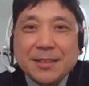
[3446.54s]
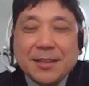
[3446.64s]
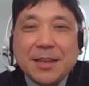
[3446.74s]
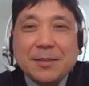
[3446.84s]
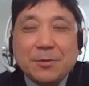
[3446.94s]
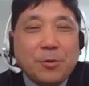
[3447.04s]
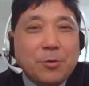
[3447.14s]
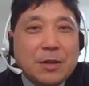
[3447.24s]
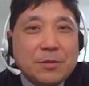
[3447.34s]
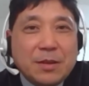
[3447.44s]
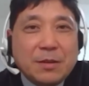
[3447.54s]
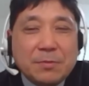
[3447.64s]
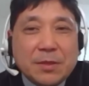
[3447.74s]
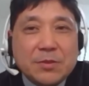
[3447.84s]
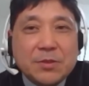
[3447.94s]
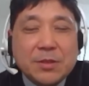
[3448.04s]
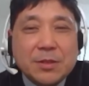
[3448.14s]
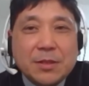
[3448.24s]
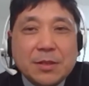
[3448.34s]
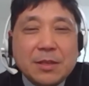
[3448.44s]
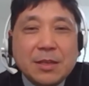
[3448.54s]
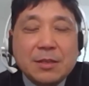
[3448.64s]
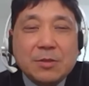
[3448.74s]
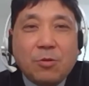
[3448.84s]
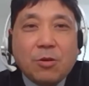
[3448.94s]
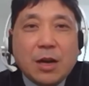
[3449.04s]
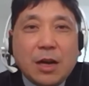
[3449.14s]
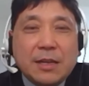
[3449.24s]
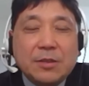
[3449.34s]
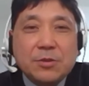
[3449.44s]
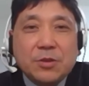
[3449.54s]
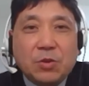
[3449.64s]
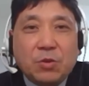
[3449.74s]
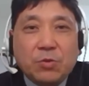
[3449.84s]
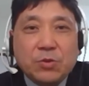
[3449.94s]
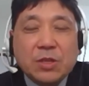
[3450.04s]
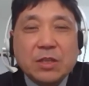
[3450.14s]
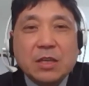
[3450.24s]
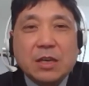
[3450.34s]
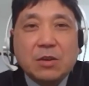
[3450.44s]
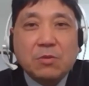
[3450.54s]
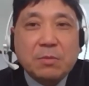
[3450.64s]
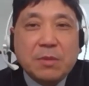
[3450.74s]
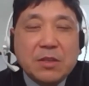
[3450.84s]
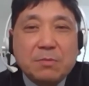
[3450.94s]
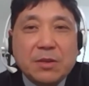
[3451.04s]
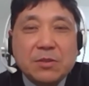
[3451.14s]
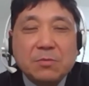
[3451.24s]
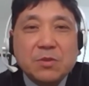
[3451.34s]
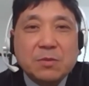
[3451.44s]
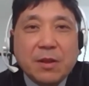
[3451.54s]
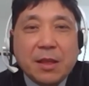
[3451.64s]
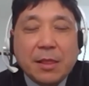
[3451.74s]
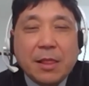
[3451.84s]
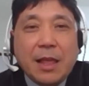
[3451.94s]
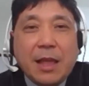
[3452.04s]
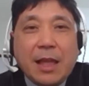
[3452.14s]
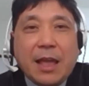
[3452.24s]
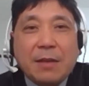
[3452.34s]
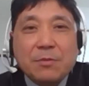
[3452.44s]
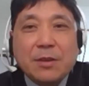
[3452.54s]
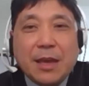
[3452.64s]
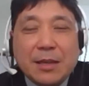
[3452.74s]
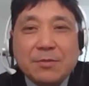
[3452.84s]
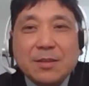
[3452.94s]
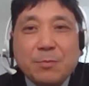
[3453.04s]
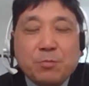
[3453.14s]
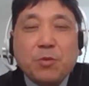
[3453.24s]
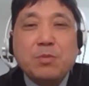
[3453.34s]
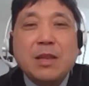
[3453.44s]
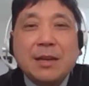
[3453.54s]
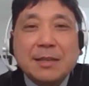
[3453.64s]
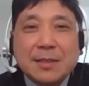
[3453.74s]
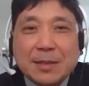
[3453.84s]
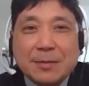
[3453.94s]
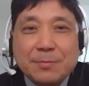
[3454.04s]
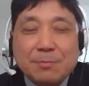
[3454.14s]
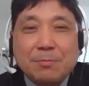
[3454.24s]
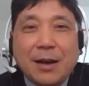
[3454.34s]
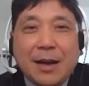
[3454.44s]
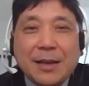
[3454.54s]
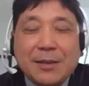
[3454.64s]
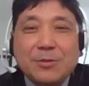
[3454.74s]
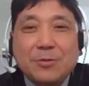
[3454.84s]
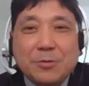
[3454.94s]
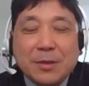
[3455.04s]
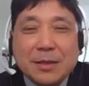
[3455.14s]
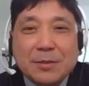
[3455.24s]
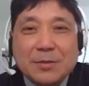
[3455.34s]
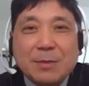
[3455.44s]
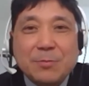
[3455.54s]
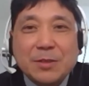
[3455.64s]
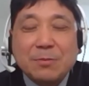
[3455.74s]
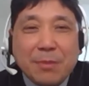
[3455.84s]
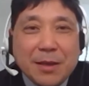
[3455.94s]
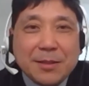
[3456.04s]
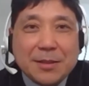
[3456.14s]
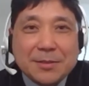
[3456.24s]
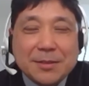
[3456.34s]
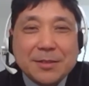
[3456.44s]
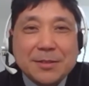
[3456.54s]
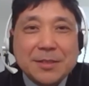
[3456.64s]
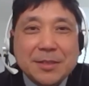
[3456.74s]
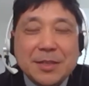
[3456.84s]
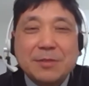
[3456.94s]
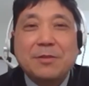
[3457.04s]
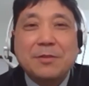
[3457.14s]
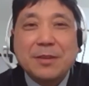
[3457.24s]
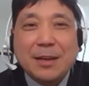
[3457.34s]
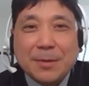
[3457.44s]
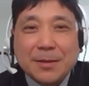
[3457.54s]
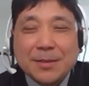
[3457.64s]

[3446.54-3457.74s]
And the local governments in Hokkaido, Osaka, or many parts of Japan have gained some popularity by doing something better than the central government.